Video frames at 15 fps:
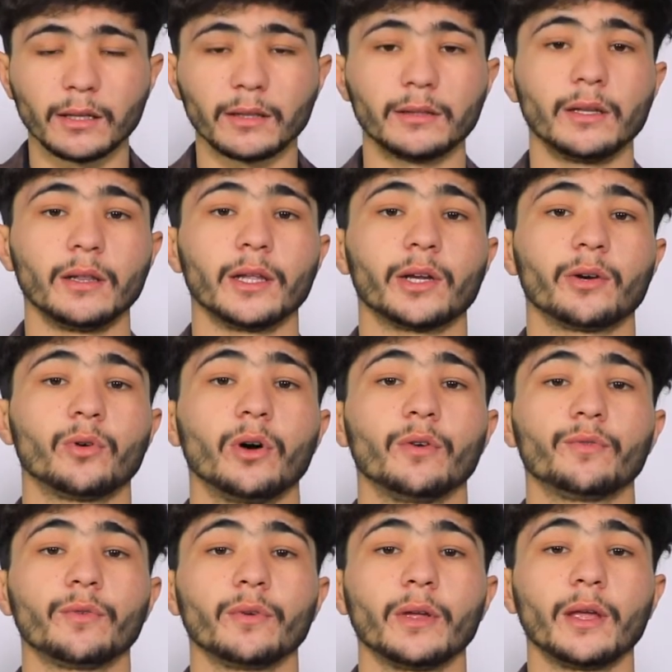the letter
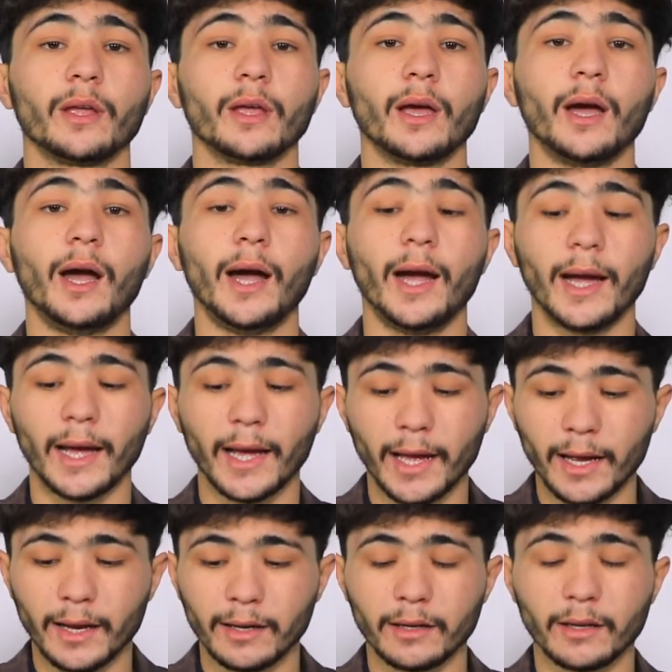of
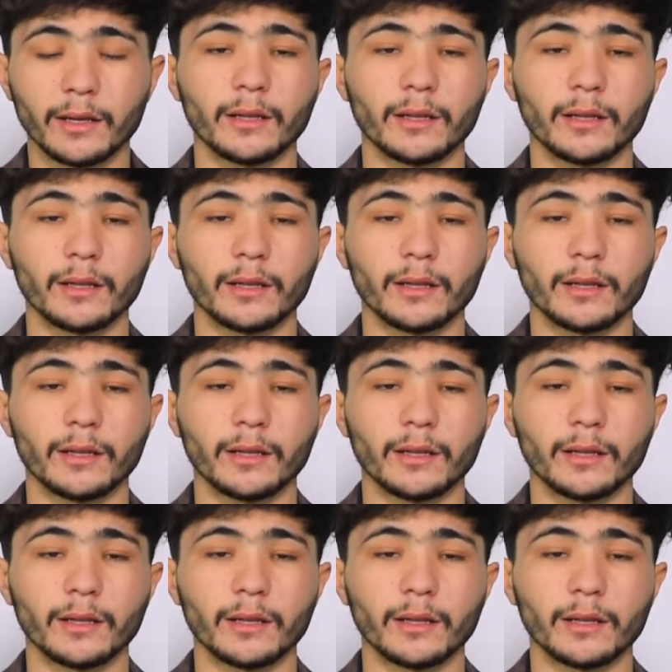ha,